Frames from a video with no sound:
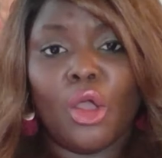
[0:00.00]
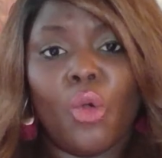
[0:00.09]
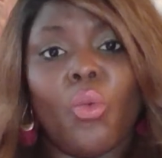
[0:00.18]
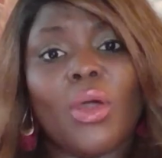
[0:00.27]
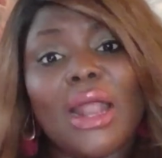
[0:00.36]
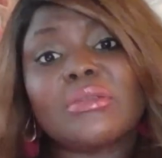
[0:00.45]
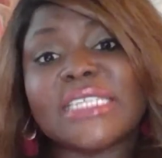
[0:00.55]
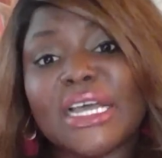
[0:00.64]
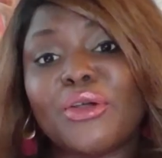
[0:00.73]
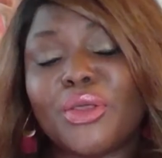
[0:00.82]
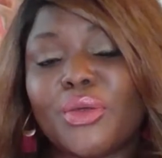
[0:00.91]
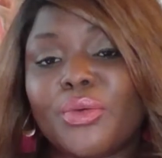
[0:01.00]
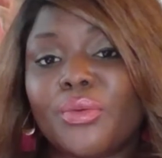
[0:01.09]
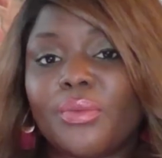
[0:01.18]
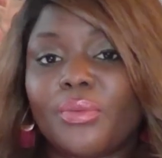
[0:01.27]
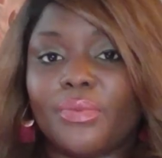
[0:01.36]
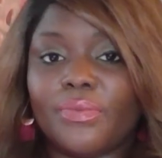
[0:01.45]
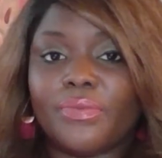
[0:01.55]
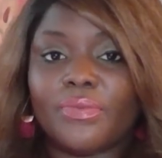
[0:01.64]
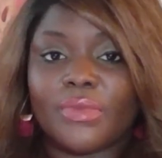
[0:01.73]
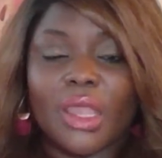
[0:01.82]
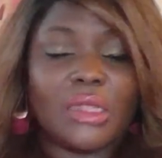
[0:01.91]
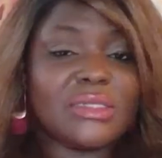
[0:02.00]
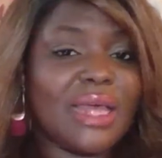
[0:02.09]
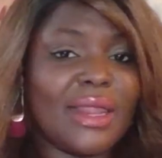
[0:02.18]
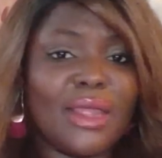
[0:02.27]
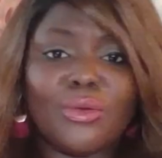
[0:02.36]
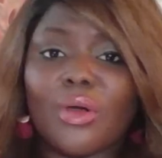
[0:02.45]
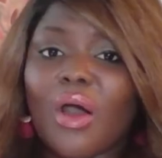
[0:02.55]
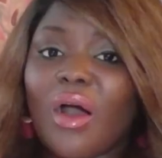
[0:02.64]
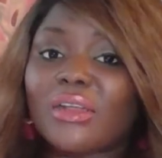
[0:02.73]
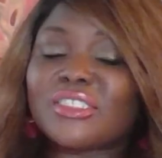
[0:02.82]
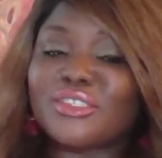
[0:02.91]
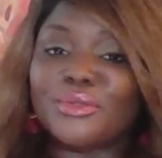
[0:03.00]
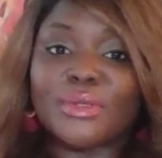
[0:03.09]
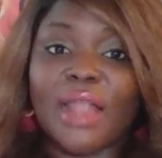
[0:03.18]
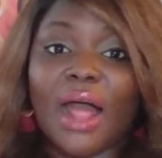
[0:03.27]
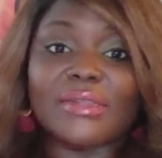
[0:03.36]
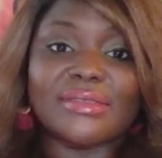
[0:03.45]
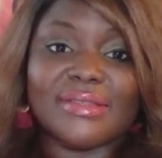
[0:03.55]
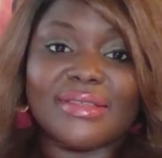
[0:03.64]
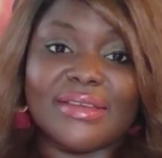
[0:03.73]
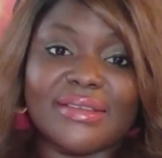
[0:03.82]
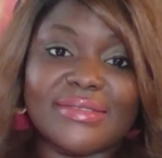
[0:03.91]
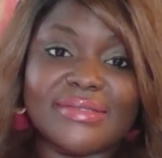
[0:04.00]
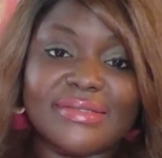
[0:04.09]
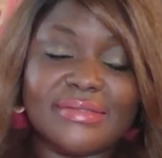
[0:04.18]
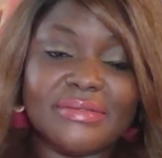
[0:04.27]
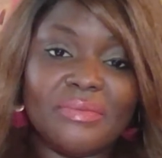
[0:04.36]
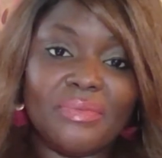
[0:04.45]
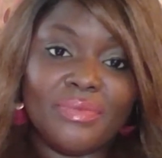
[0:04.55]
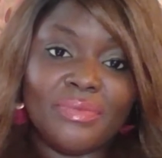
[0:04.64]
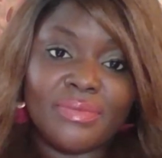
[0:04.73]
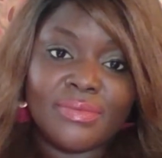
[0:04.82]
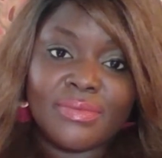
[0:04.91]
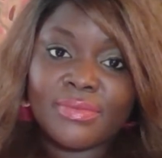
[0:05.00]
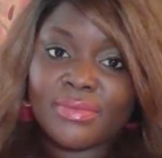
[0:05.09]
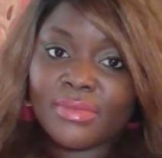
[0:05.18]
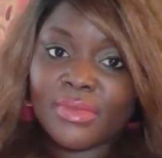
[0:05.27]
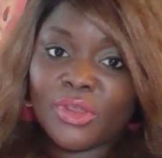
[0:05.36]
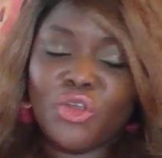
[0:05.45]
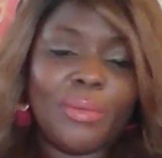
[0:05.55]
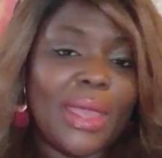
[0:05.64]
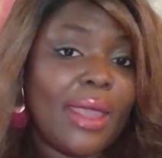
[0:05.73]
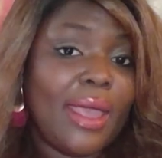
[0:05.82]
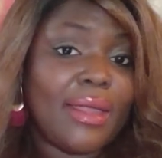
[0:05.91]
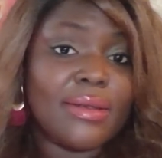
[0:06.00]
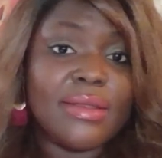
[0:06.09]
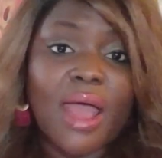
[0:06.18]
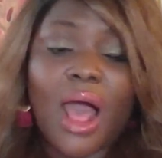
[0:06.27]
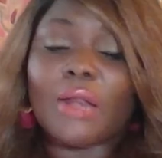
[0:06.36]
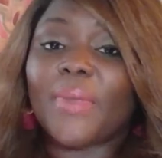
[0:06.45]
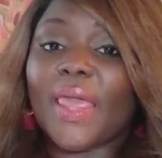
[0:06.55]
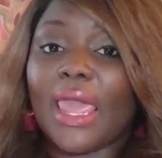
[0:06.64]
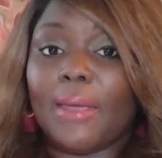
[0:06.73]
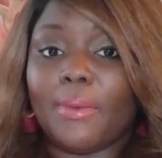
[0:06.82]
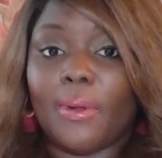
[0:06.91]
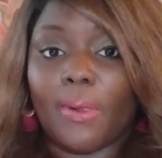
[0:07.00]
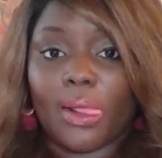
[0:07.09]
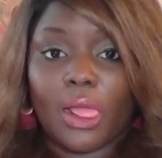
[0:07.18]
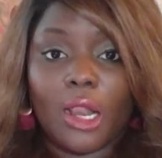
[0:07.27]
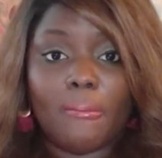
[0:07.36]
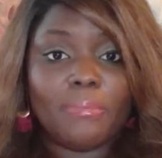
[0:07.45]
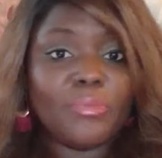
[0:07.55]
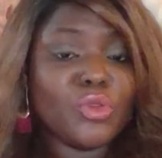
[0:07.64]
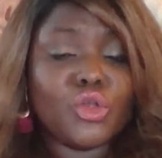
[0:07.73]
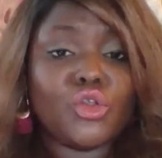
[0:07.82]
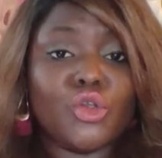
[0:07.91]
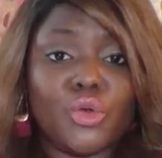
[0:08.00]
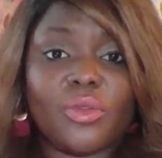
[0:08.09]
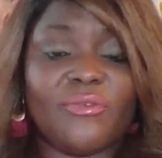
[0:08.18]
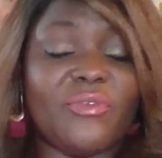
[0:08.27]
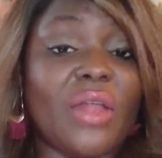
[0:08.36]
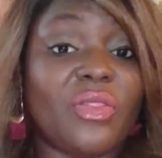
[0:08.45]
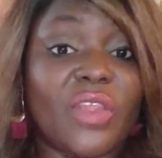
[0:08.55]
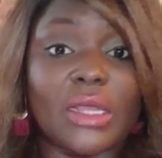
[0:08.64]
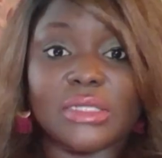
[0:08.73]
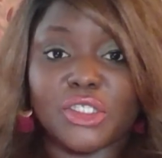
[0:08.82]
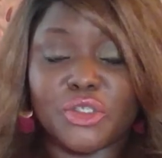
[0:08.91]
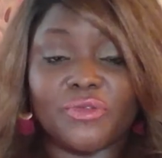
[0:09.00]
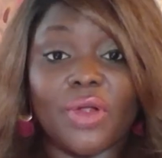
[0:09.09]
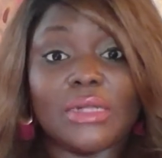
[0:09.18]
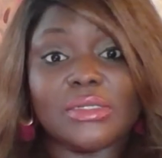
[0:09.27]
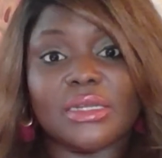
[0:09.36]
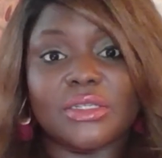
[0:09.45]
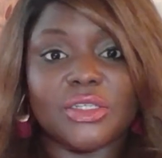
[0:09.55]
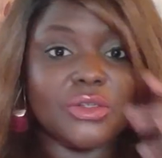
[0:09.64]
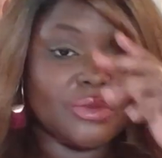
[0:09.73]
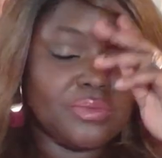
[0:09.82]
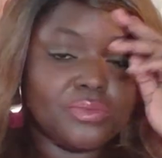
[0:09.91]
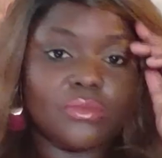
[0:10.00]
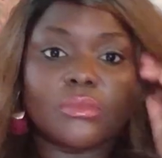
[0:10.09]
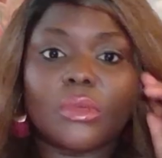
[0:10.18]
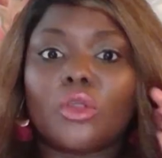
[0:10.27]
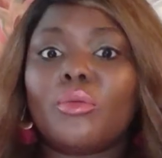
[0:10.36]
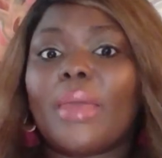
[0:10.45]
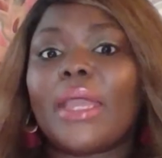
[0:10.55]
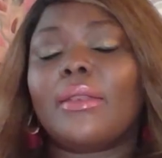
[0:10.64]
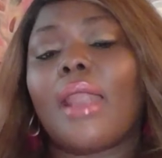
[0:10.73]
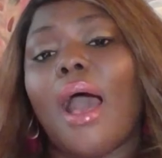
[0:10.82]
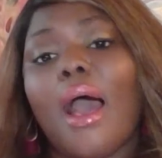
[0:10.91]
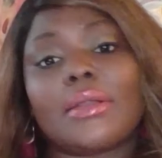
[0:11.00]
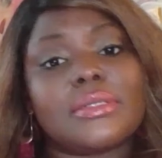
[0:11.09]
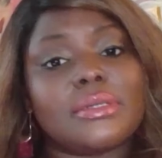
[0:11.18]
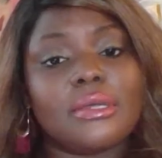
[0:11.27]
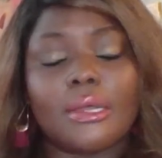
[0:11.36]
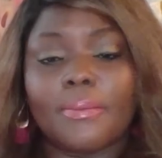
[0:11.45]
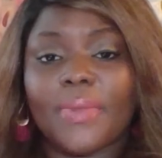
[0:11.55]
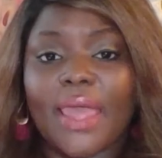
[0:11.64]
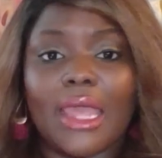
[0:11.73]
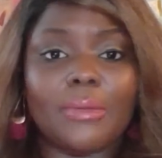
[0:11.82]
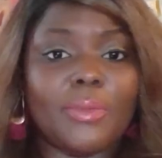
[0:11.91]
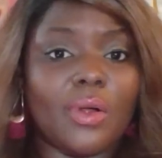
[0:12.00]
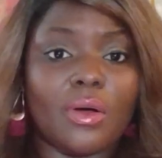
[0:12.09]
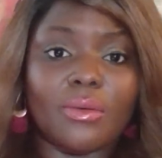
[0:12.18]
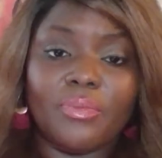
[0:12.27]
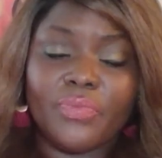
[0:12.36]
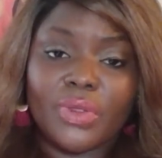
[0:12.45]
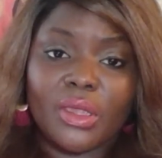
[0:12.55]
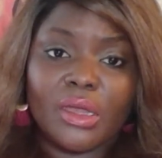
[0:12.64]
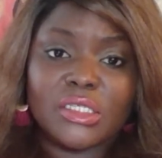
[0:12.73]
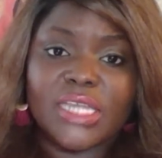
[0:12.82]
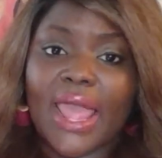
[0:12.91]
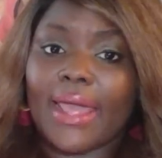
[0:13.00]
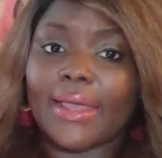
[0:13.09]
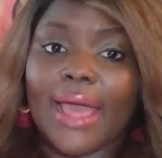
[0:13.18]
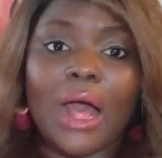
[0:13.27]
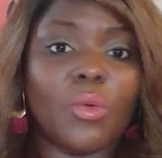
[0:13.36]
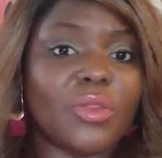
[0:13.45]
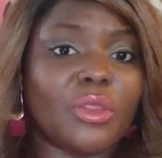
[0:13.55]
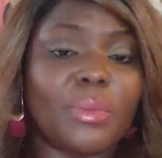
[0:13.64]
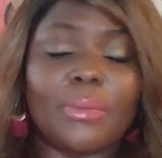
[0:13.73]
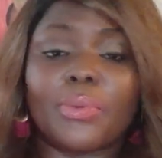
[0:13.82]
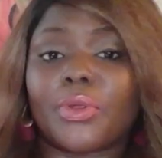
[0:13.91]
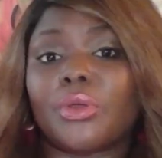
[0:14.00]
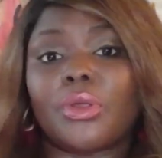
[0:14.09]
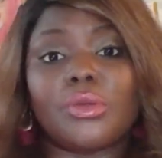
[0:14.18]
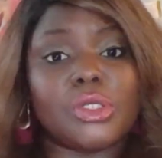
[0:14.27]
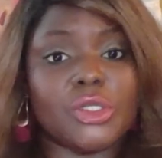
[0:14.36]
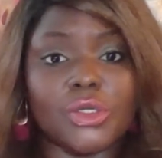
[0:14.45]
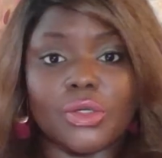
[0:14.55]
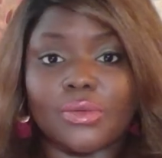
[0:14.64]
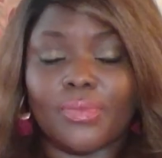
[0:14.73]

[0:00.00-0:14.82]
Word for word: What I'll tell you is that it'll cost you lots of things. You may not be able to do the fun things that your friends can do. You may not be able to hang out with the people you used to.